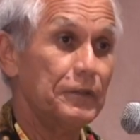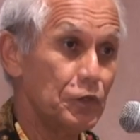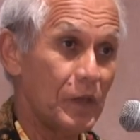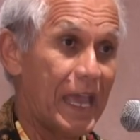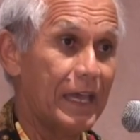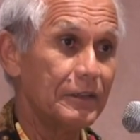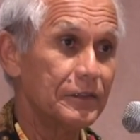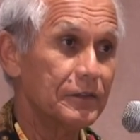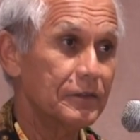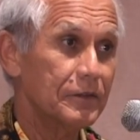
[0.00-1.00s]
If you can't,
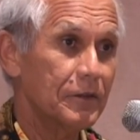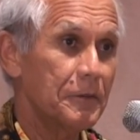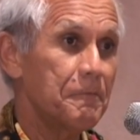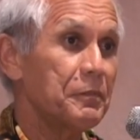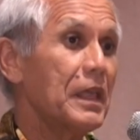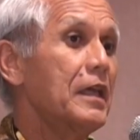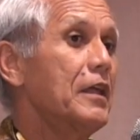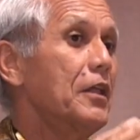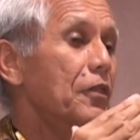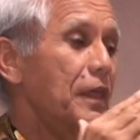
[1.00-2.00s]

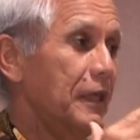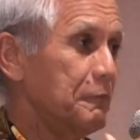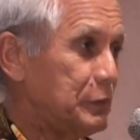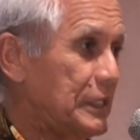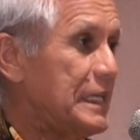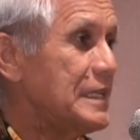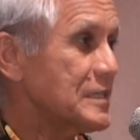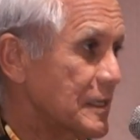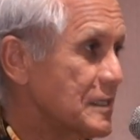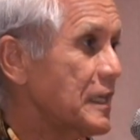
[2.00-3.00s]
then
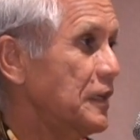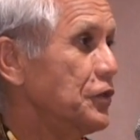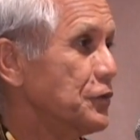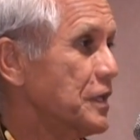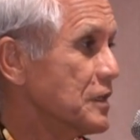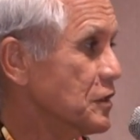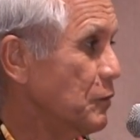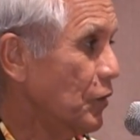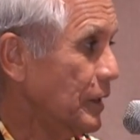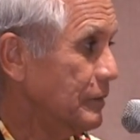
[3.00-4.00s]
please send in your
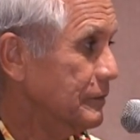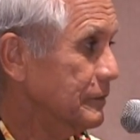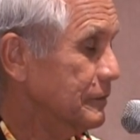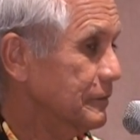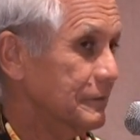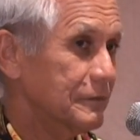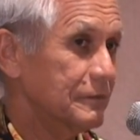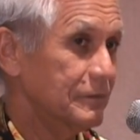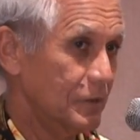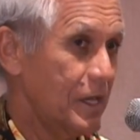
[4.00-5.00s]
testimony,
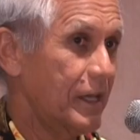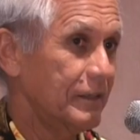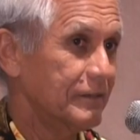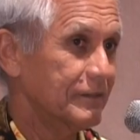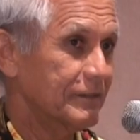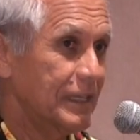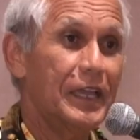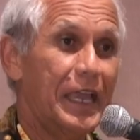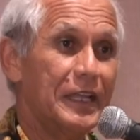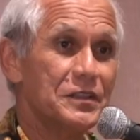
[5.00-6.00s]
okay?
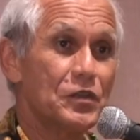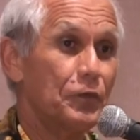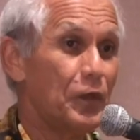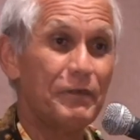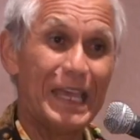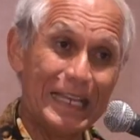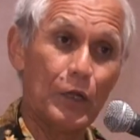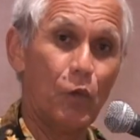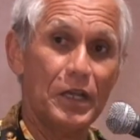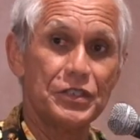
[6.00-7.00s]
And so if you have any
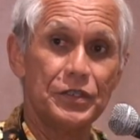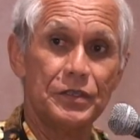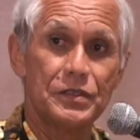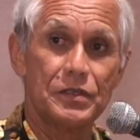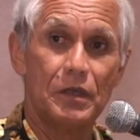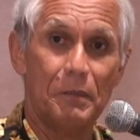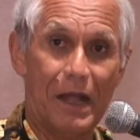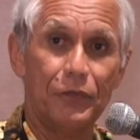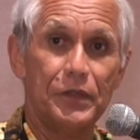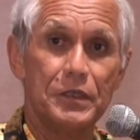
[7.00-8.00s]
questions
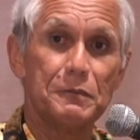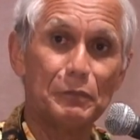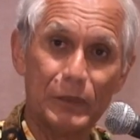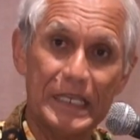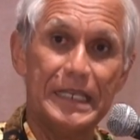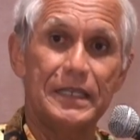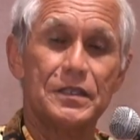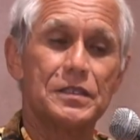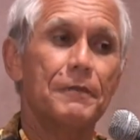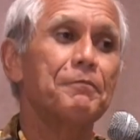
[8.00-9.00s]
about this,
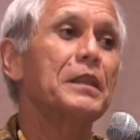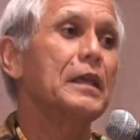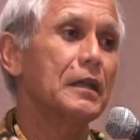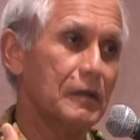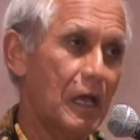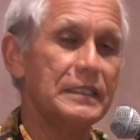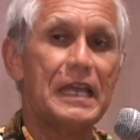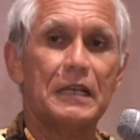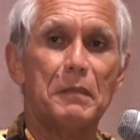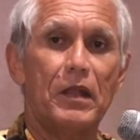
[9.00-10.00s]
please
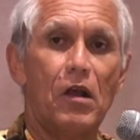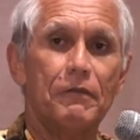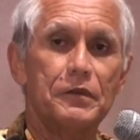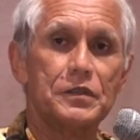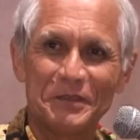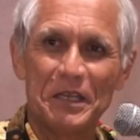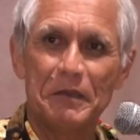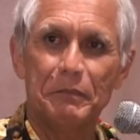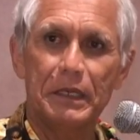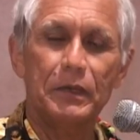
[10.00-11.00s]
contact my office.
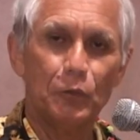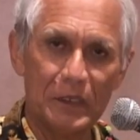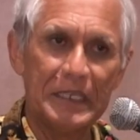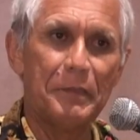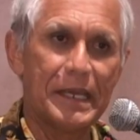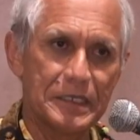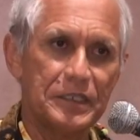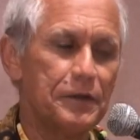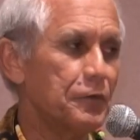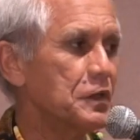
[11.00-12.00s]
But it really makes a
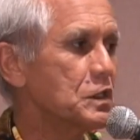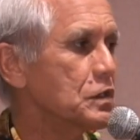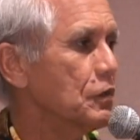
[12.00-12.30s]
difference.